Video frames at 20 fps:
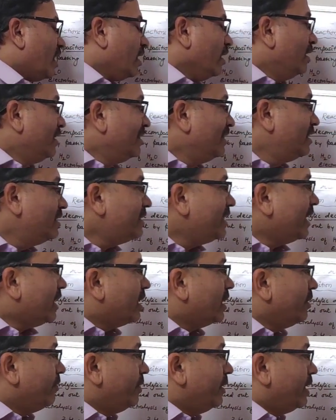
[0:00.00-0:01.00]
In this
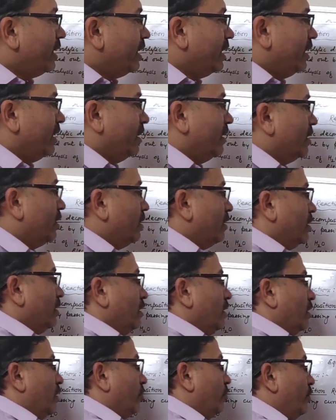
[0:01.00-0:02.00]
activity,
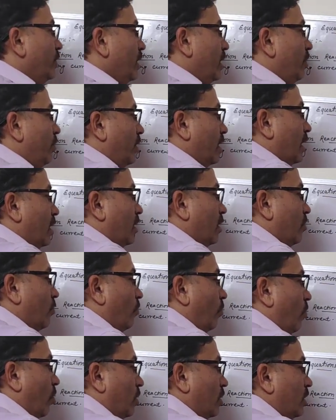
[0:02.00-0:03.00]
we have
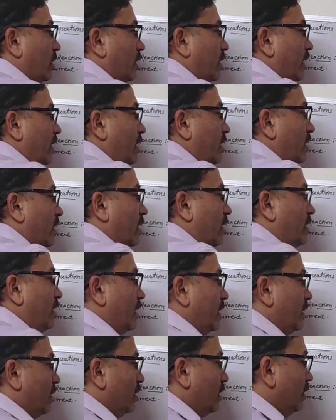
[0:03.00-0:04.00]
taken water in a
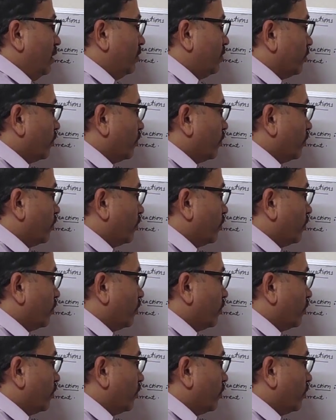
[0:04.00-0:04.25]
container